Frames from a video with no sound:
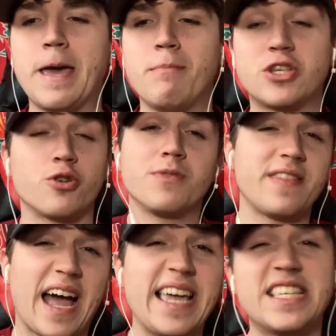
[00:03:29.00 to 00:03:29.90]
it's something
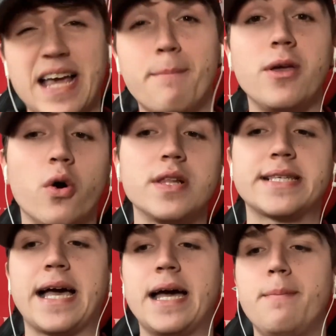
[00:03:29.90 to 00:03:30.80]
that eats at me all the
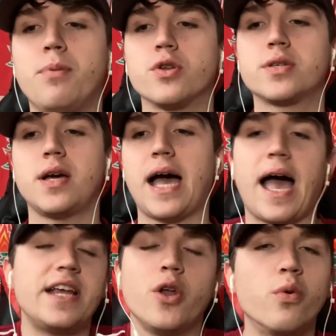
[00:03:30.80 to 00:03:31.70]
time. But I,
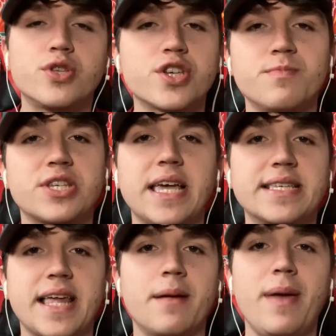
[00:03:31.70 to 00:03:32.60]
I, notice mistakes
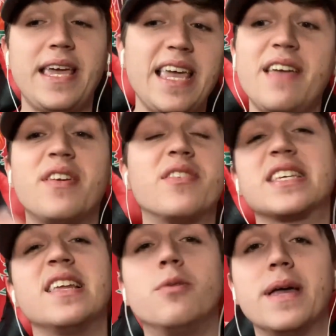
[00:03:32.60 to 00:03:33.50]
that I make, even if it's a
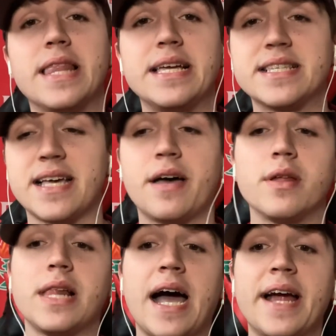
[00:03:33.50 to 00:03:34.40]
little bit later down the
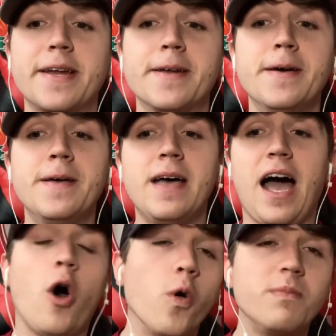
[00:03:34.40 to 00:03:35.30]
line, and I
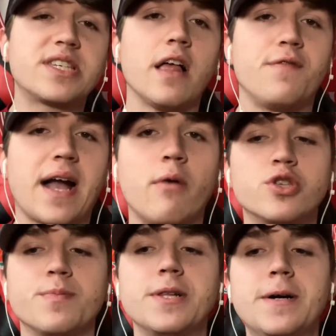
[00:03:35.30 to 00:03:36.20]
hold myself
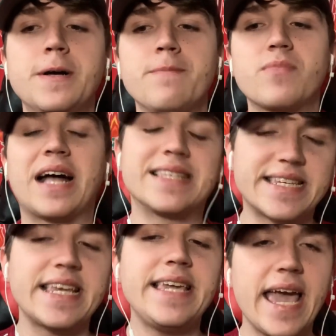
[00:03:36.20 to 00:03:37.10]
accountable. And to
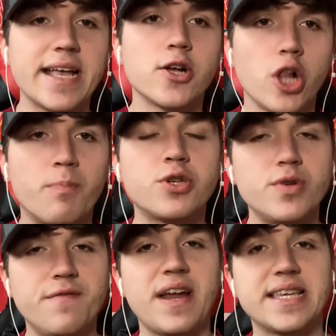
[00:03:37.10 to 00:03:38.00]
see Jurgen Klopp
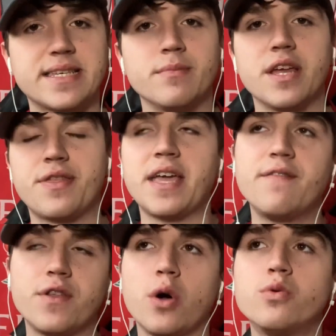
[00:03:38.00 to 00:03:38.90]
doing a very similar thing,
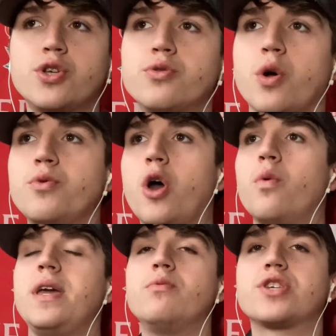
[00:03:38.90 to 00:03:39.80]
for those who don't know,
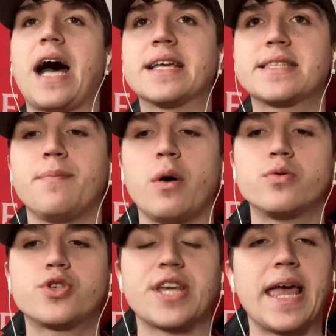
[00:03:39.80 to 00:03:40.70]
he was asked
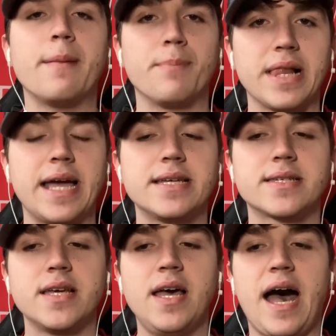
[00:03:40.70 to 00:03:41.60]
about certain
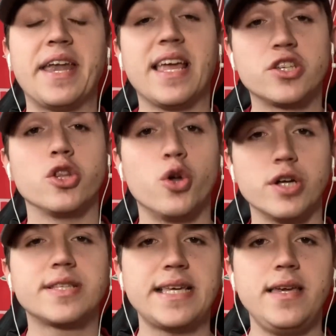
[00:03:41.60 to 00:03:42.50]
players and his
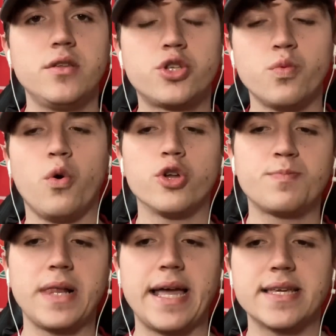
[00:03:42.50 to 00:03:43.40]
loyalty towards
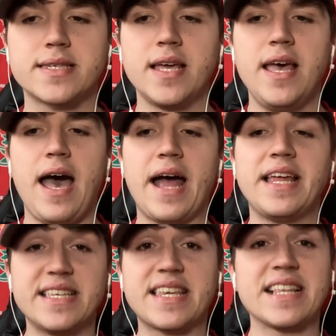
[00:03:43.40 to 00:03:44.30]
players. And
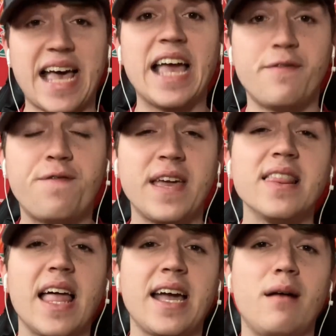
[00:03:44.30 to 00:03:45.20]
he said, I feel
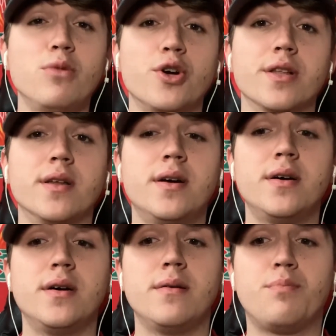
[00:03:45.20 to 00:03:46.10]
like I'm loyal,
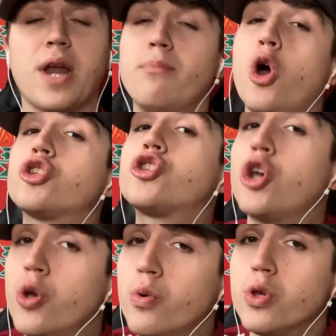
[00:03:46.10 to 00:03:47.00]
but I'm not
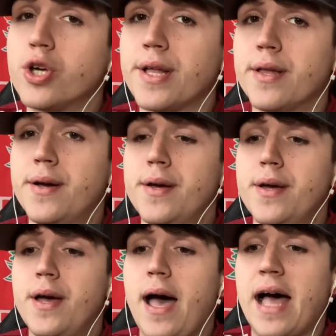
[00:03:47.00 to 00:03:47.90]
too loyal.
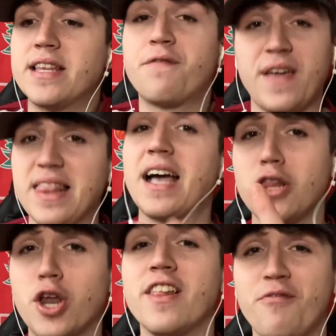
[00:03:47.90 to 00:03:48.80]
And I feel like a
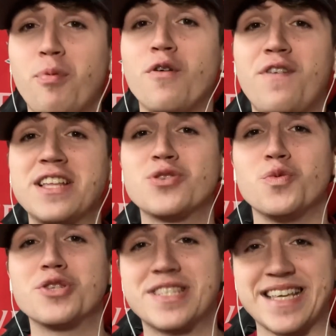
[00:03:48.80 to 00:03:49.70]
lot of Liverpool fans
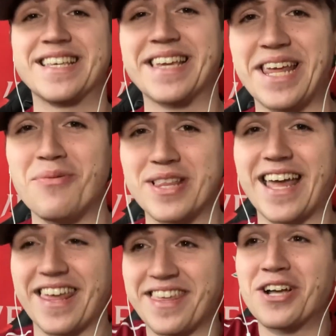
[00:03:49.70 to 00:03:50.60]
would disagree with
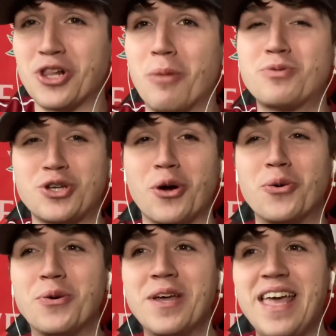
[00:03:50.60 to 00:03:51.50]
that. I think Klopp's
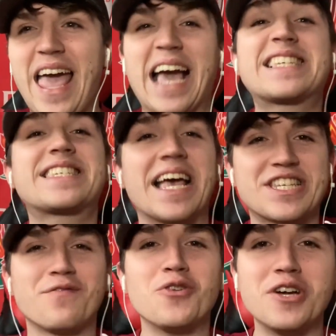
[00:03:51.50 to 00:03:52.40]
shown
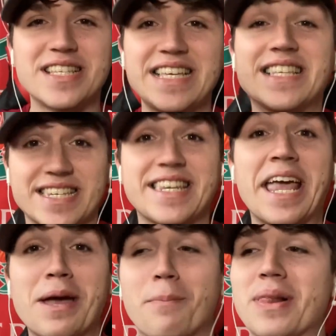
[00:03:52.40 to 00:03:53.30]
excessive loyalty to
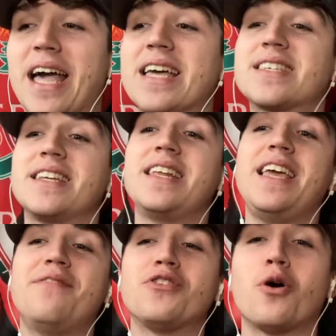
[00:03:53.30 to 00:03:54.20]
certain players, and
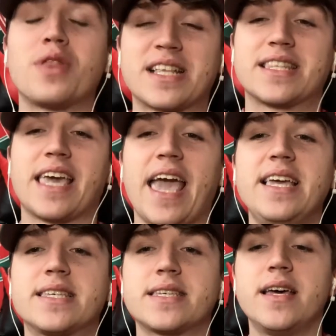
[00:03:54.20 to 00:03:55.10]
even though that's the
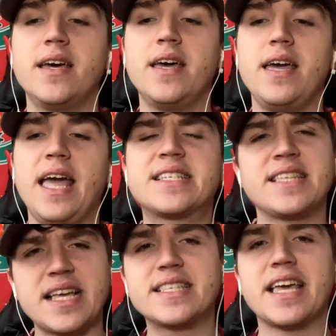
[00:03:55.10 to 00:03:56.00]
case, it's
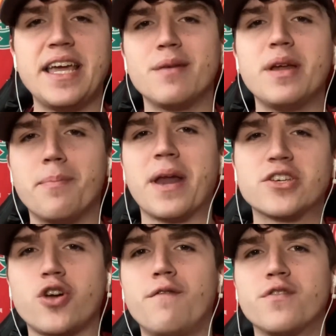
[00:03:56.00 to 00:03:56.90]
nice to hear him in a
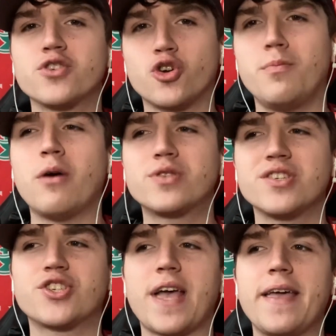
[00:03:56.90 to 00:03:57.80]
press conference come out and
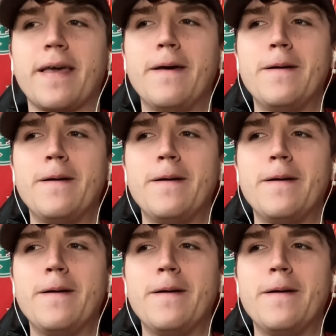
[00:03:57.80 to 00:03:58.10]
say